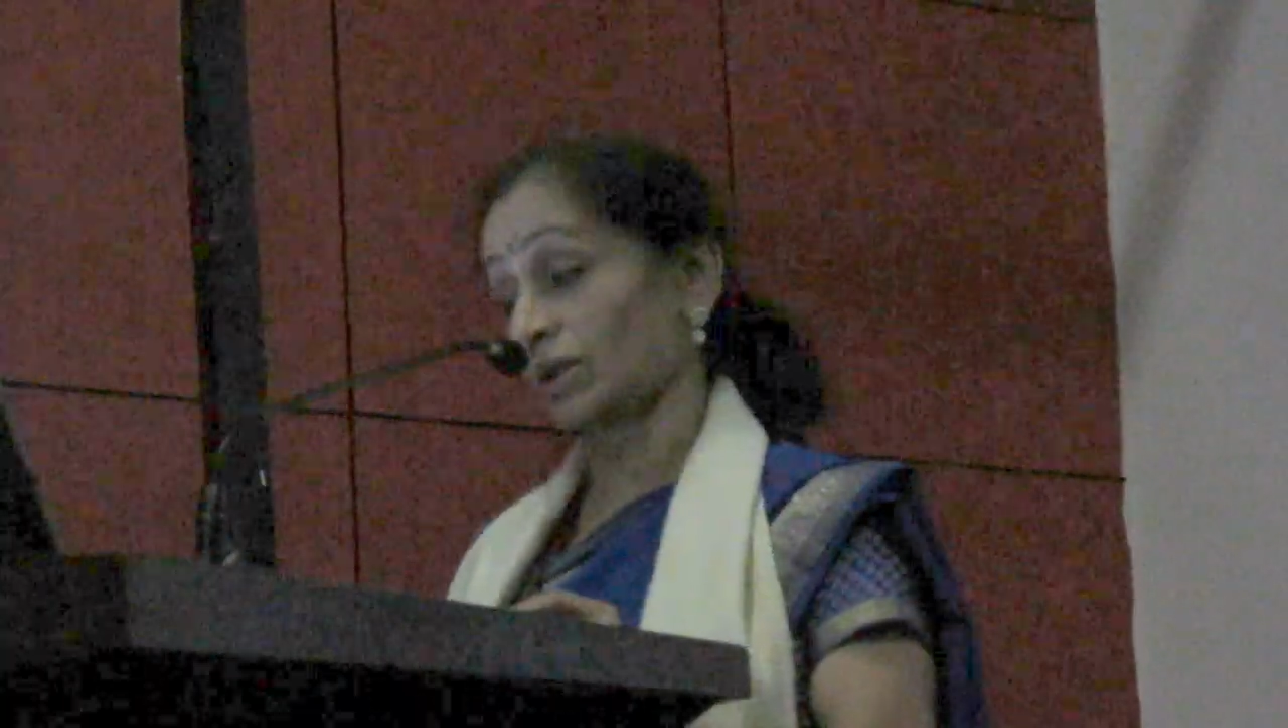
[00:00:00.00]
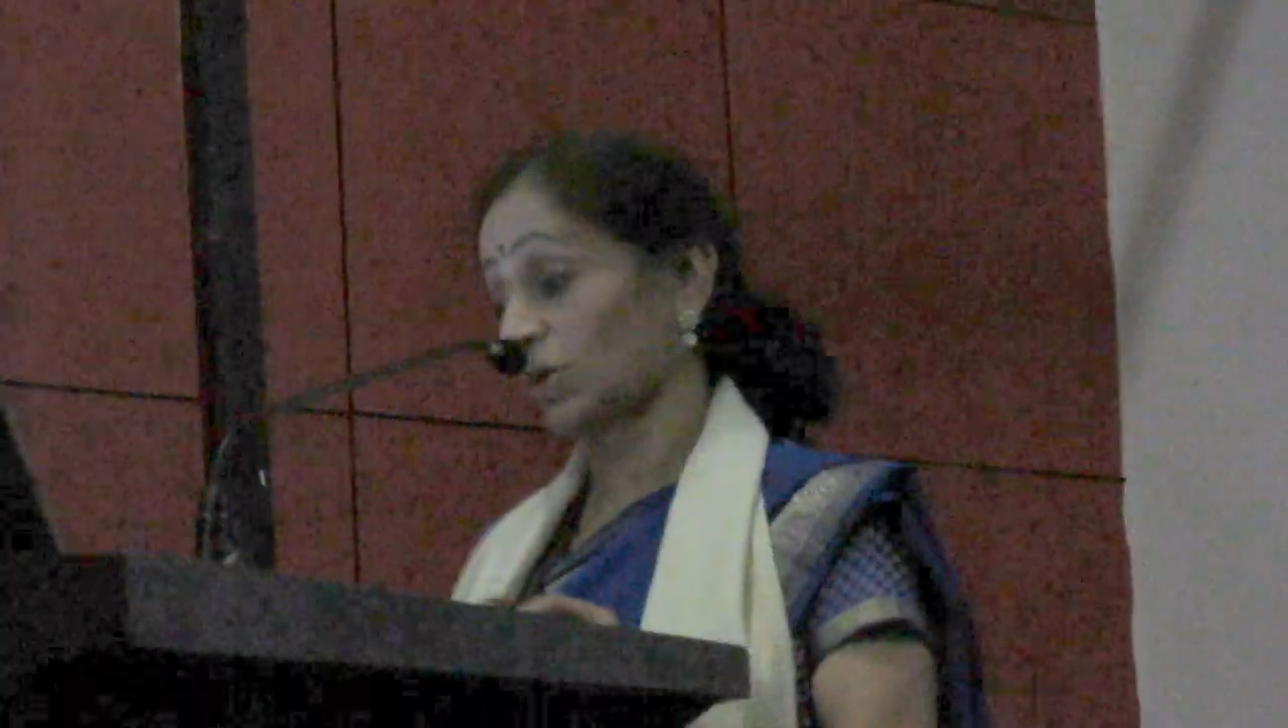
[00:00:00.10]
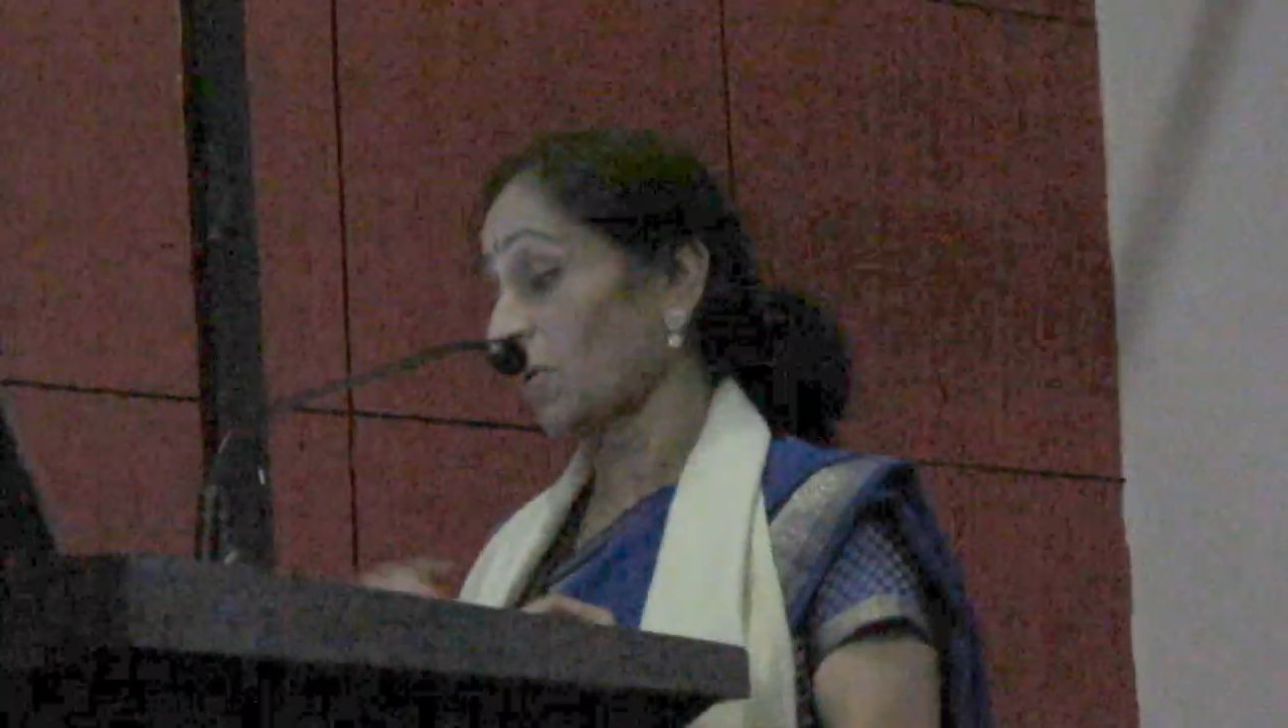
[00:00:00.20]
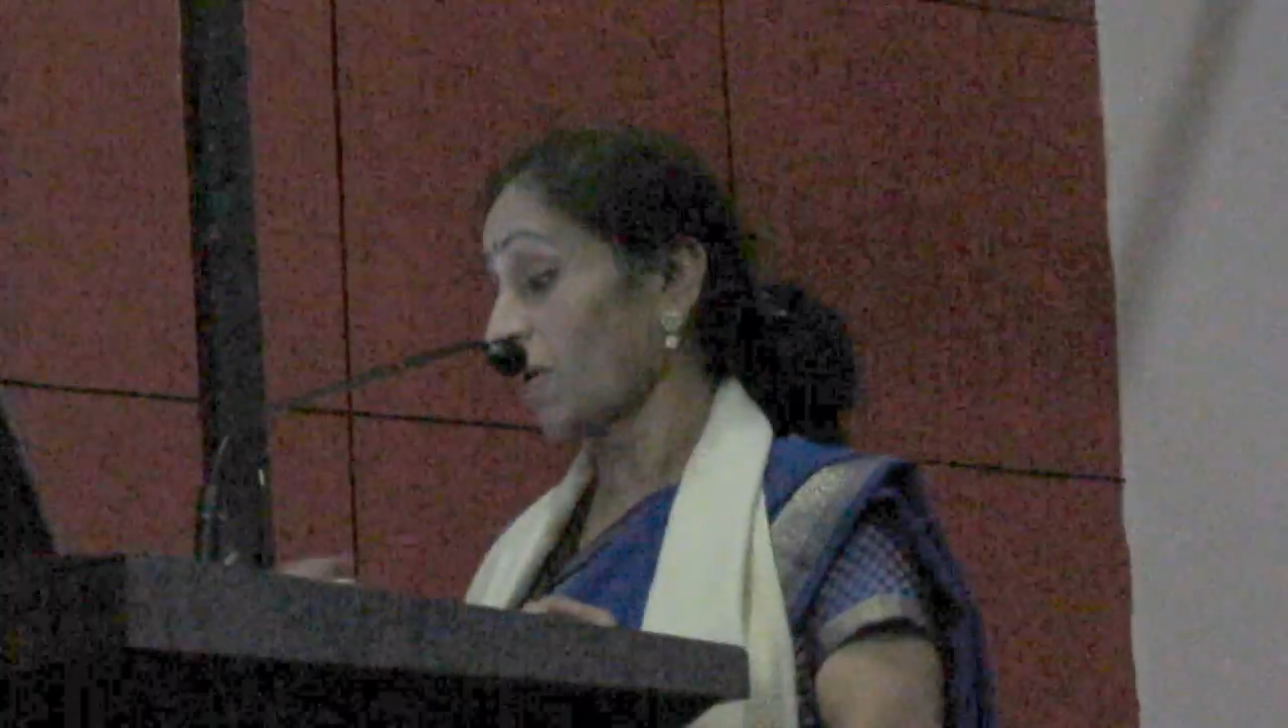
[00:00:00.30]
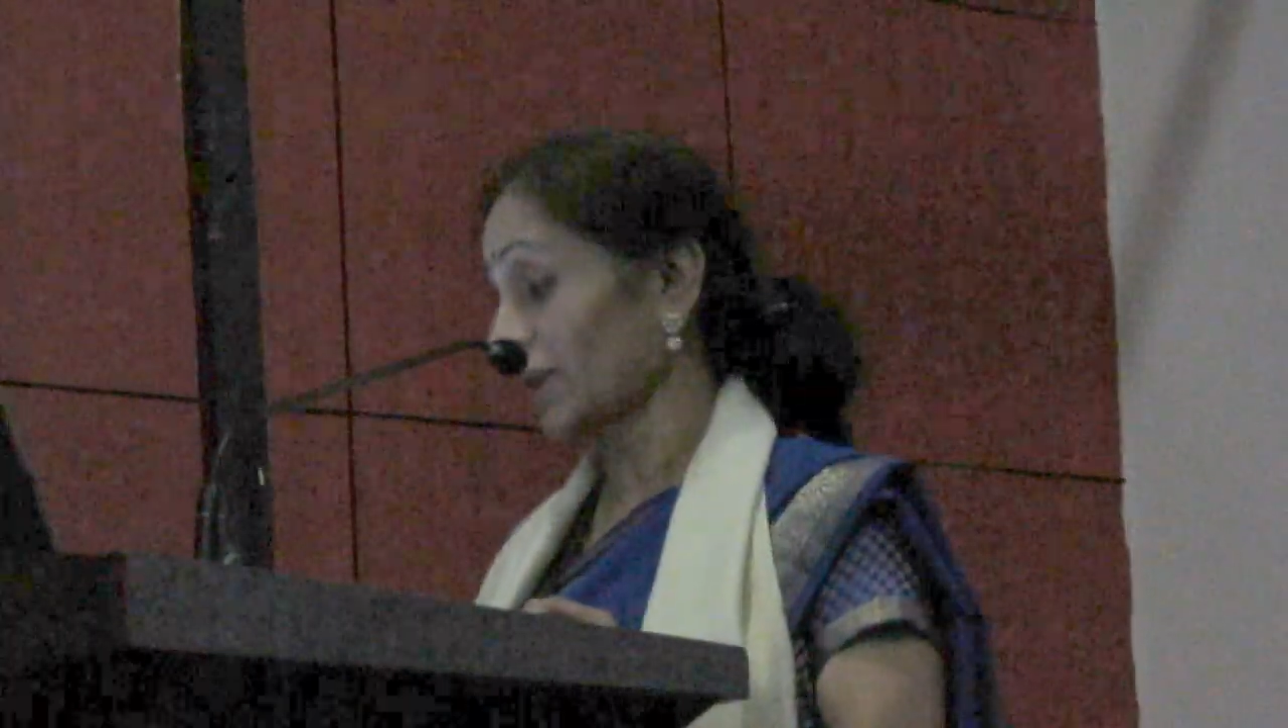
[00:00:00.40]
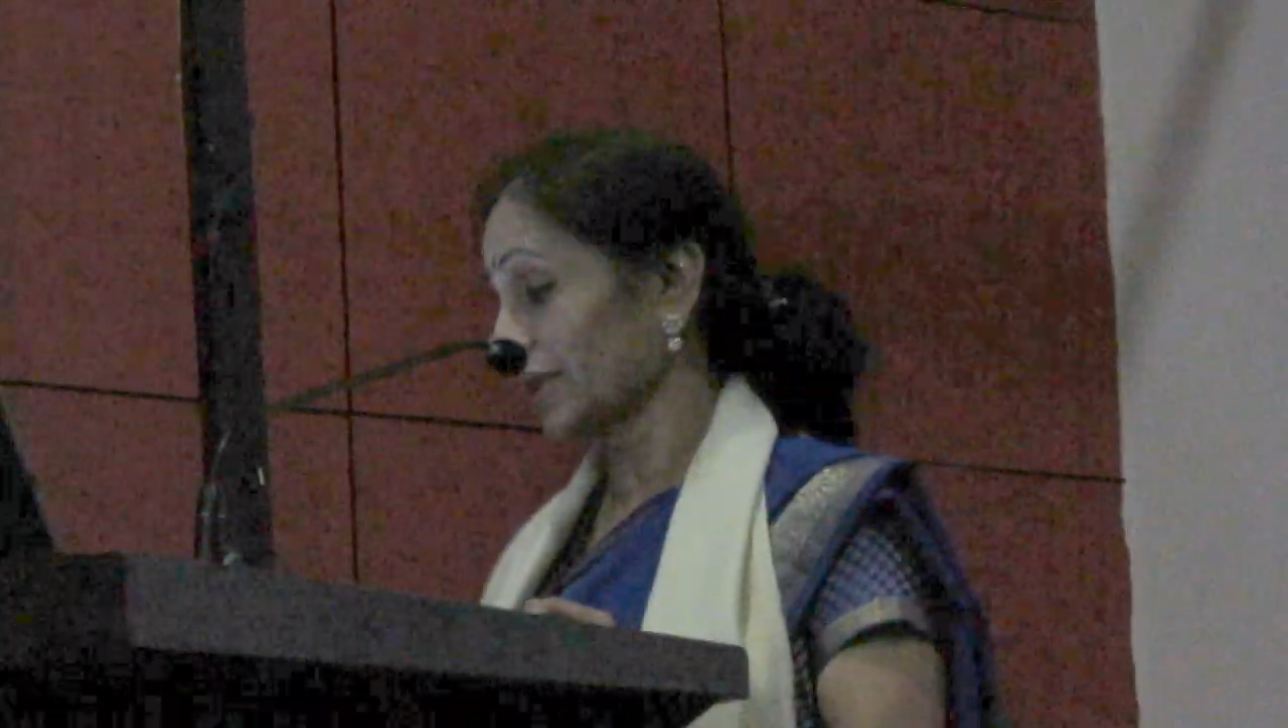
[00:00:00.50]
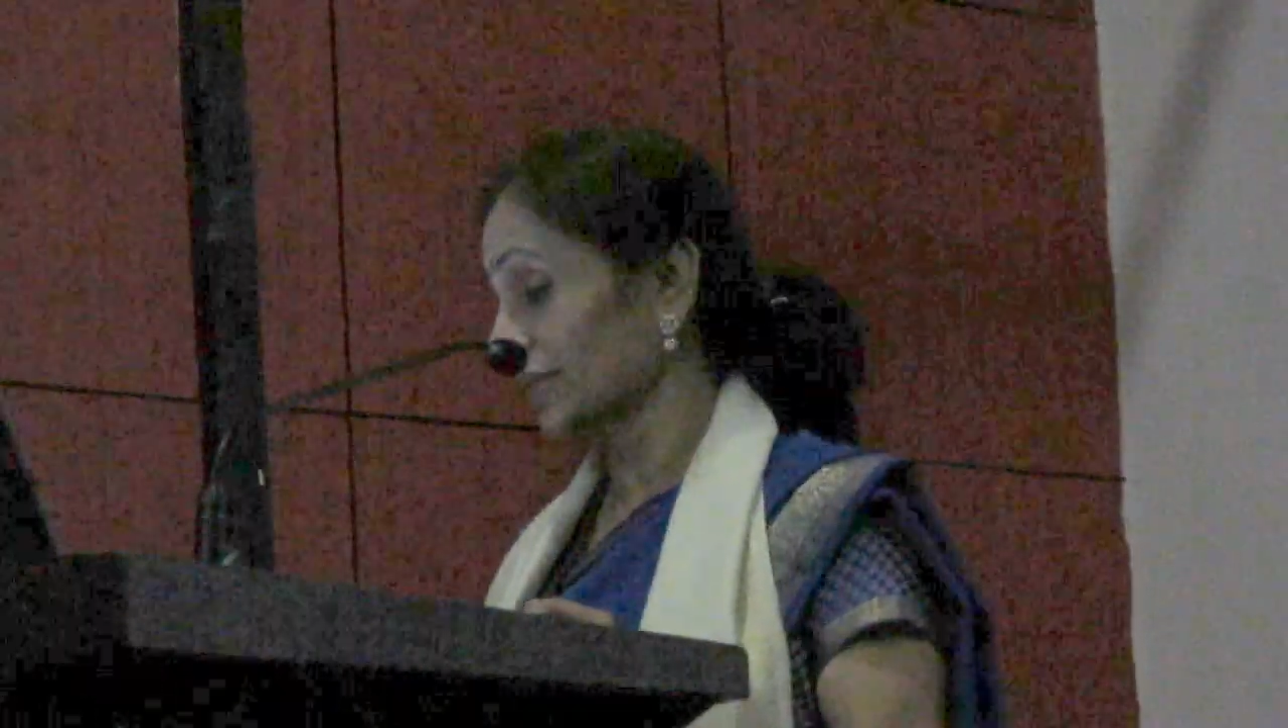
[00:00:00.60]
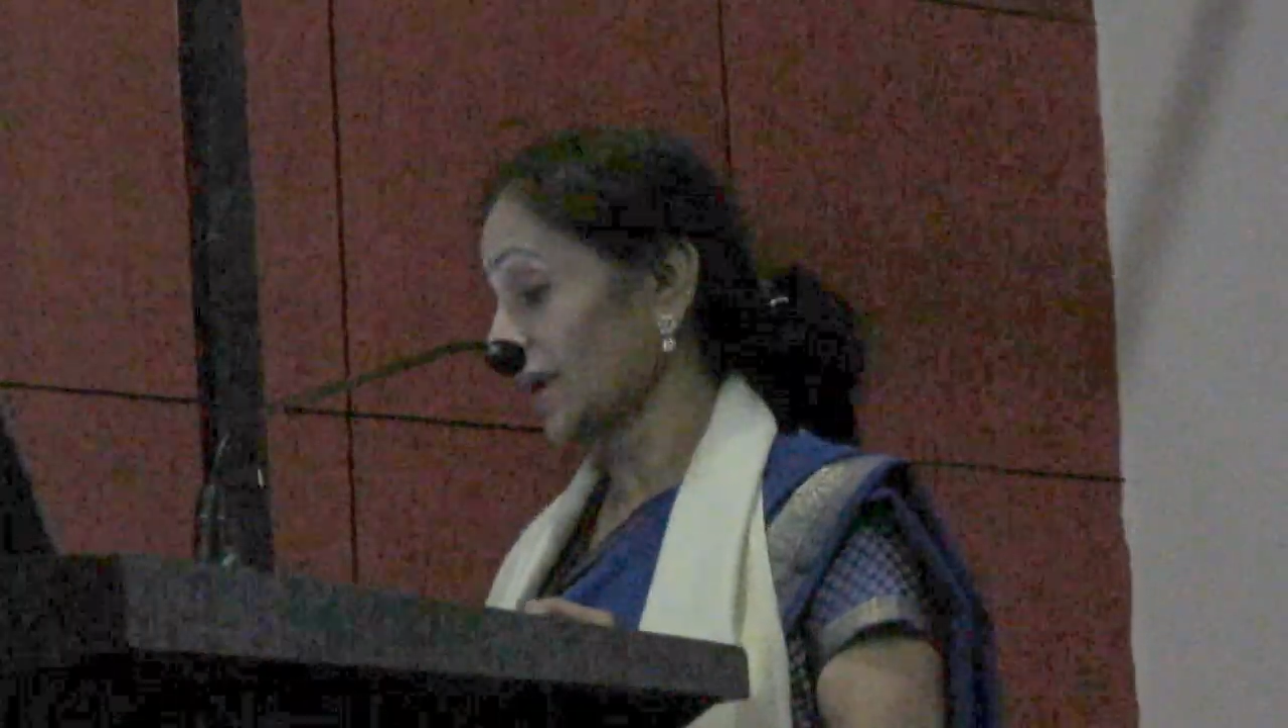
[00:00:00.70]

alcohol